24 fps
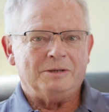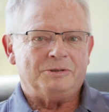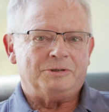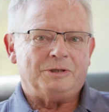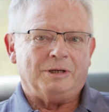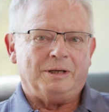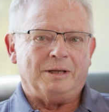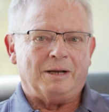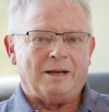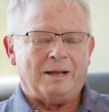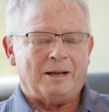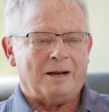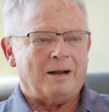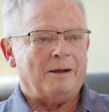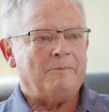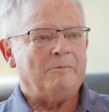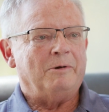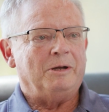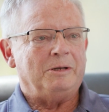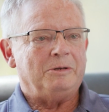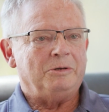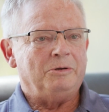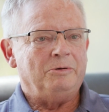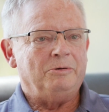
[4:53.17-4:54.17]
He said, and I
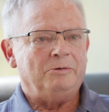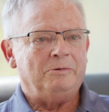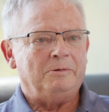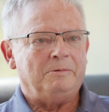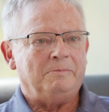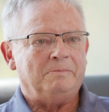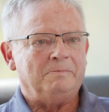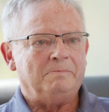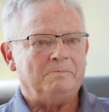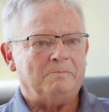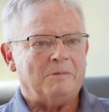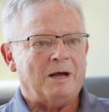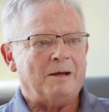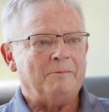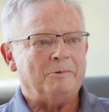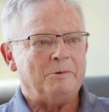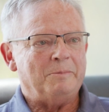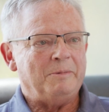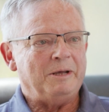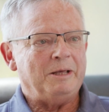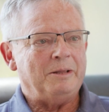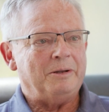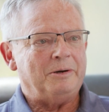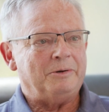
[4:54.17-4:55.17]
want you and Mom
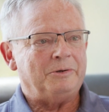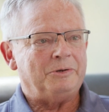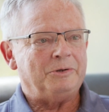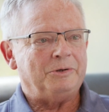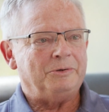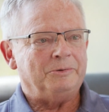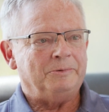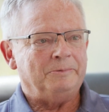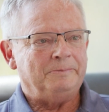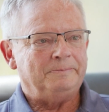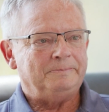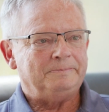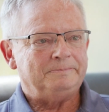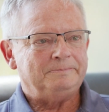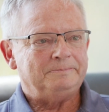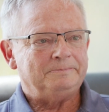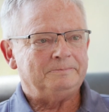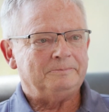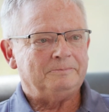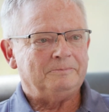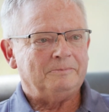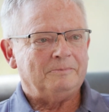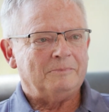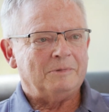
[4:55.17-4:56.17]
to be there too.
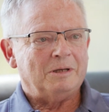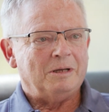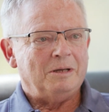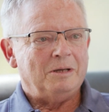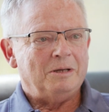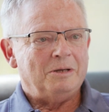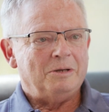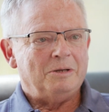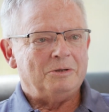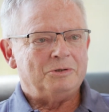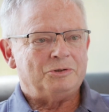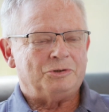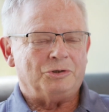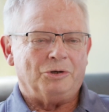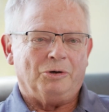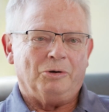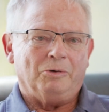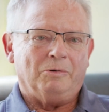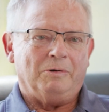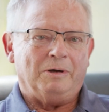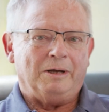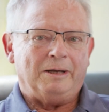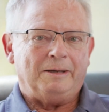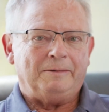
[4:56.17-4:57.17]

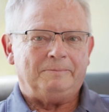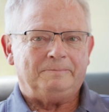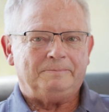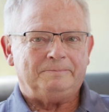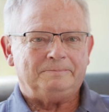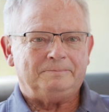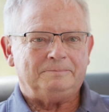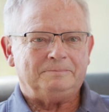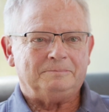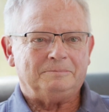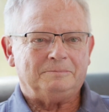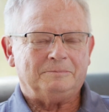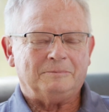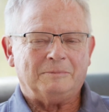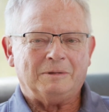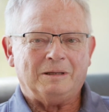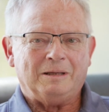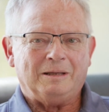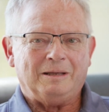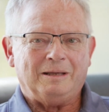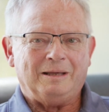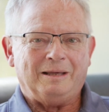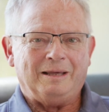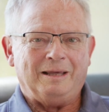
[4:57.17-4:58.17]
So
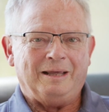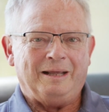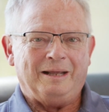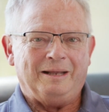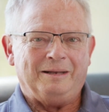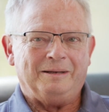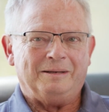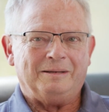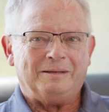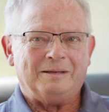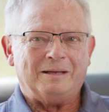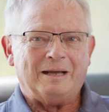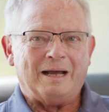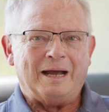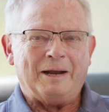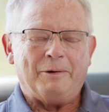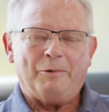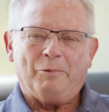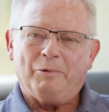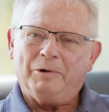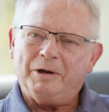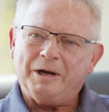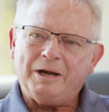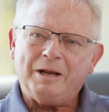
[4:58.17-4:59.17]
And I
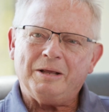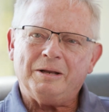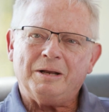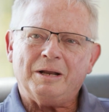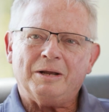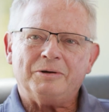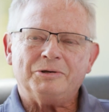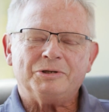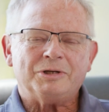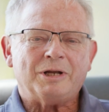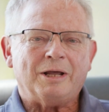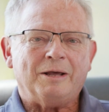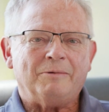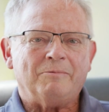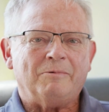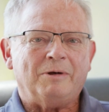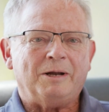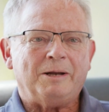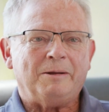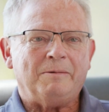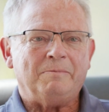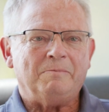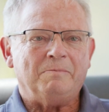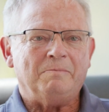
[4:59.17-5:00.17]
really didn't understand
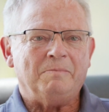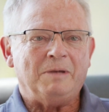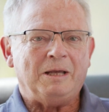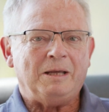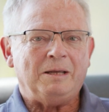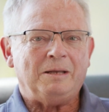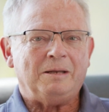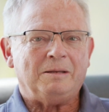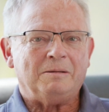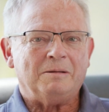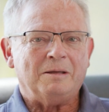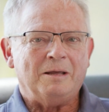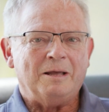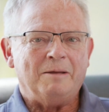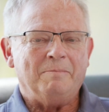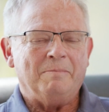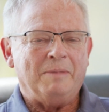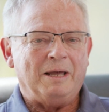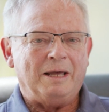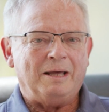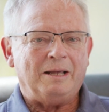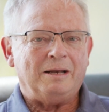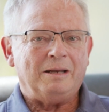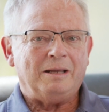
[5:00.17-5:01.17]
what he
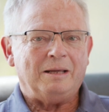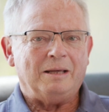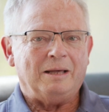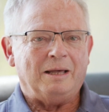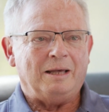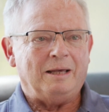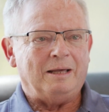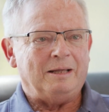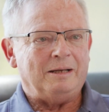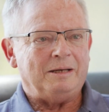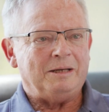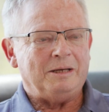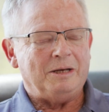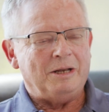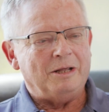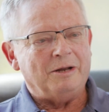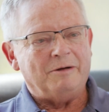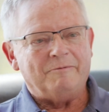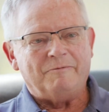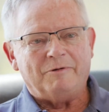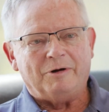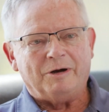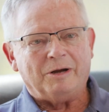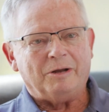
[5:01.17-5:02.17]
meant, and he
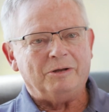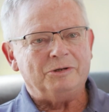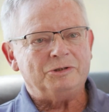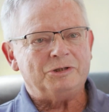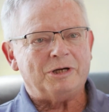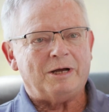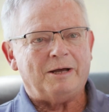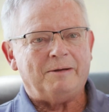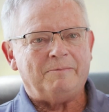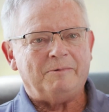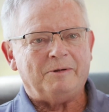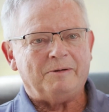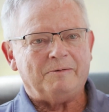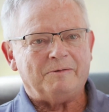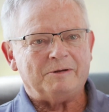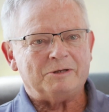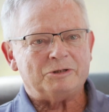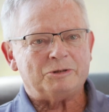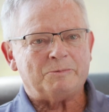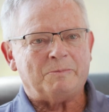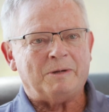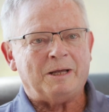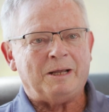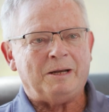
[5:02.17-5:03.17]
did a very good job of
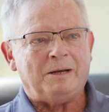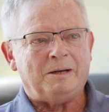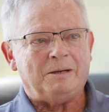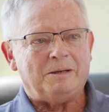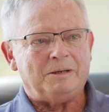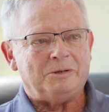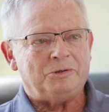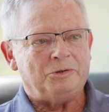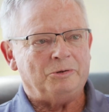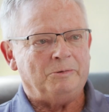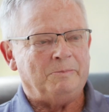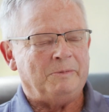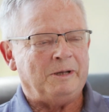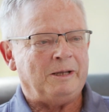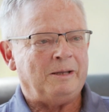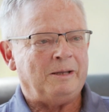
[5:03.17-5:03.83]
explaining it